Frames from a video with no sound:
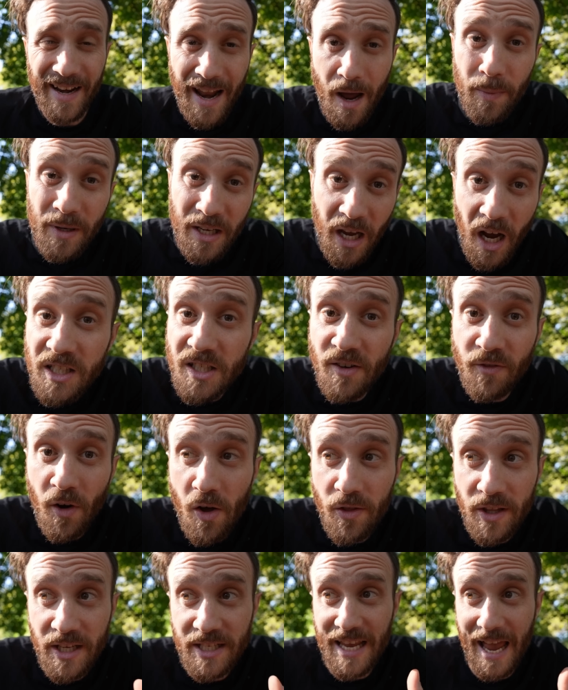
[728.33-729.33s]
now because of
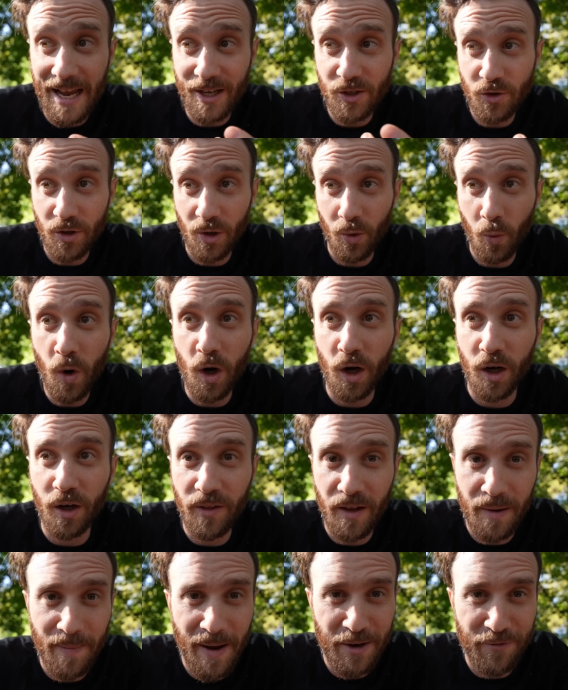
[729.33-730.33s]
all this extra work
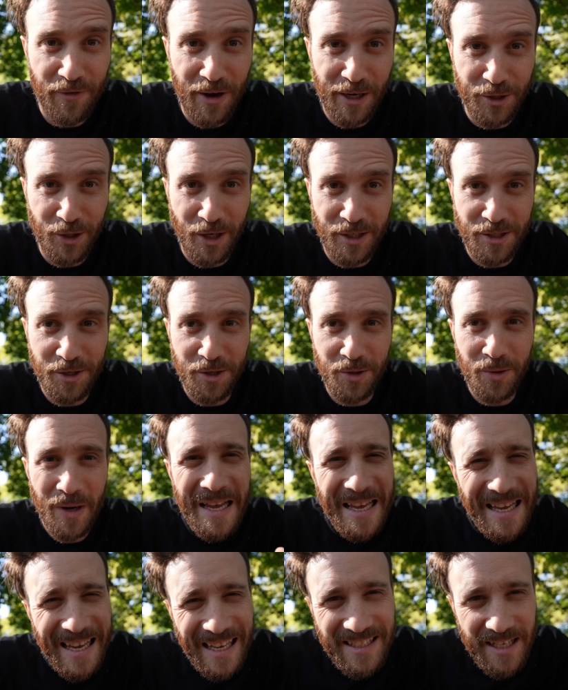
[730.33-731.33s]
that a manufacturer has to do,
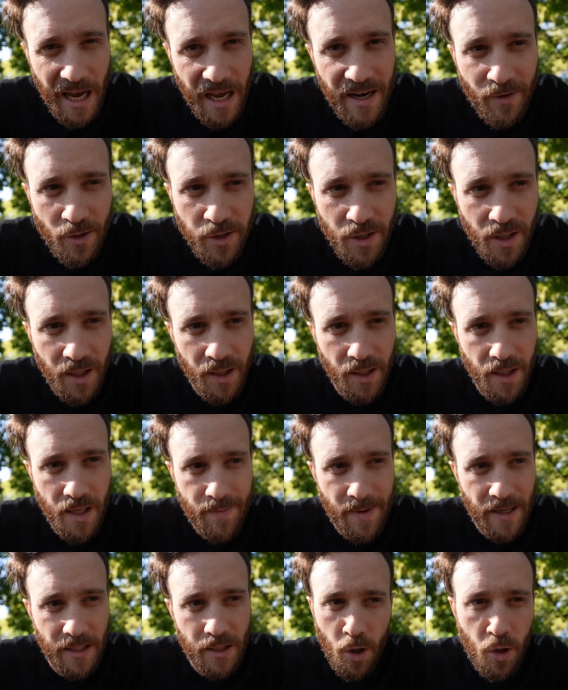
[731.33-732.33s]
it's kind of also gonna
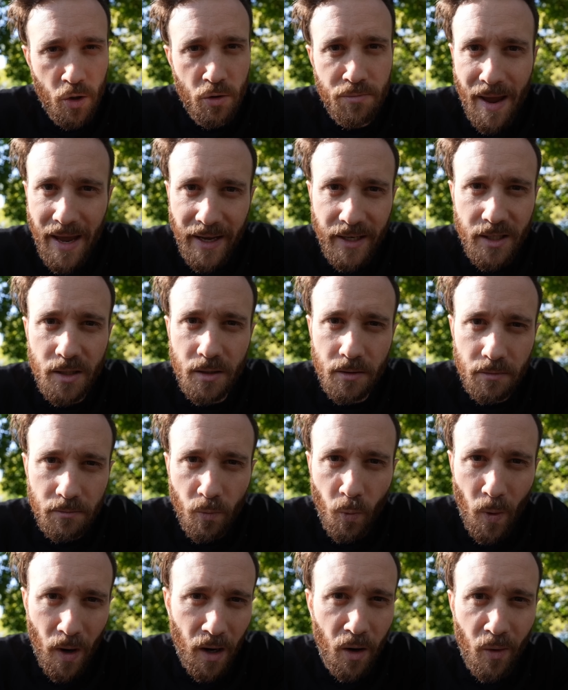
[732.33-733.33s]
limit who makes
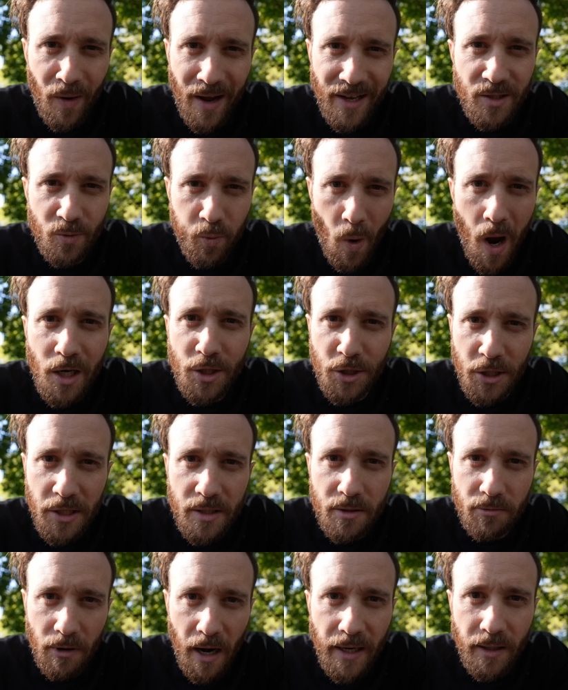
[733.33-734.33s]
Wear OS
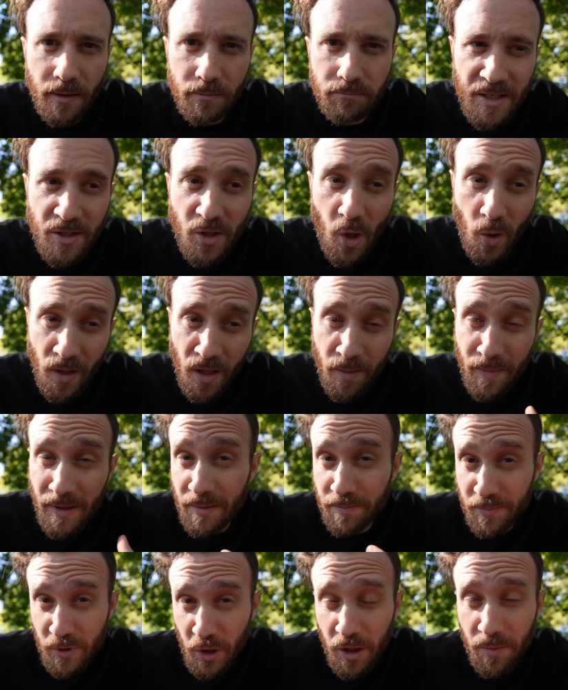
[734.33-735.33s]
watches, right? It's only gonna
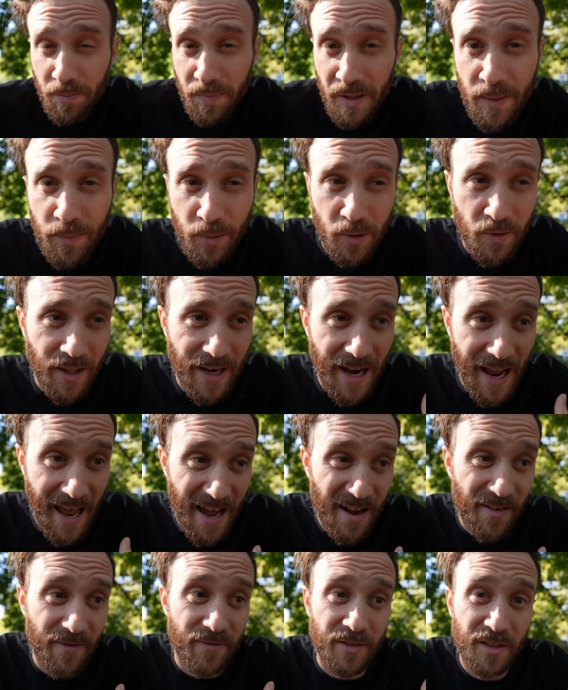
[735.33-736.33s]
be certain people that
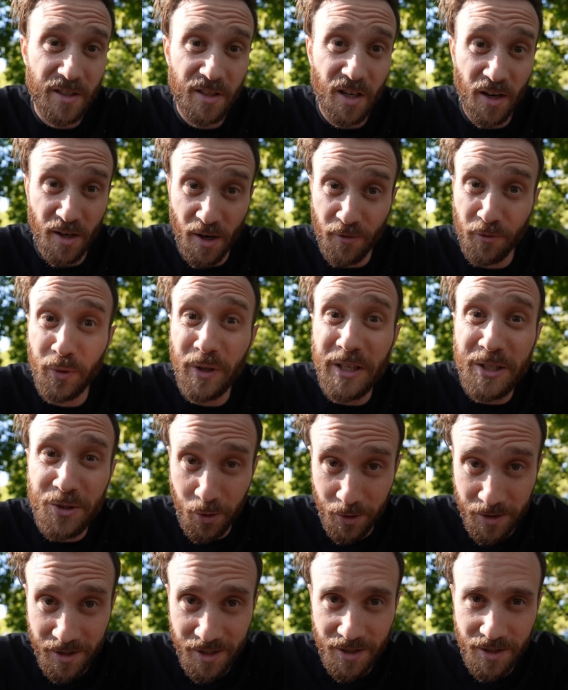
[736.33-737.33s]
have enough
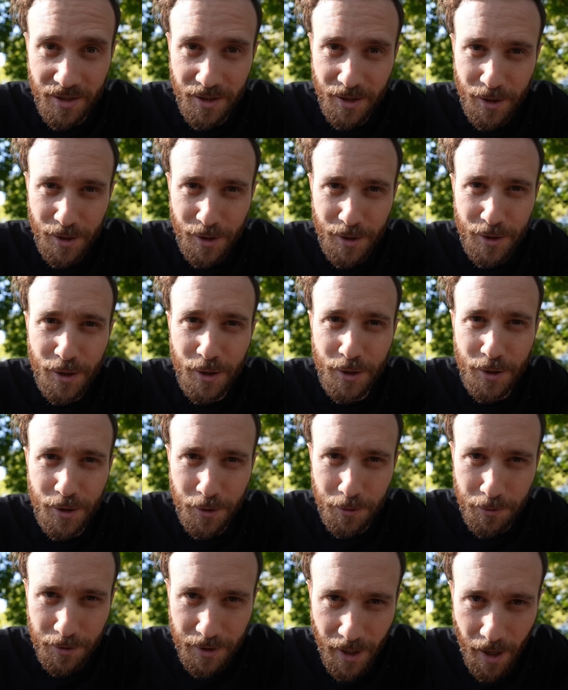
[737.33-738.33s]
resources to
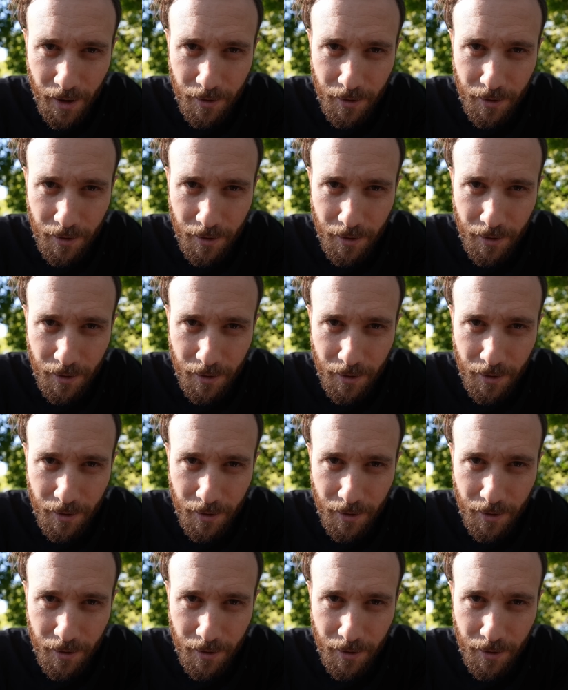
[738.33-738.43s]
do so.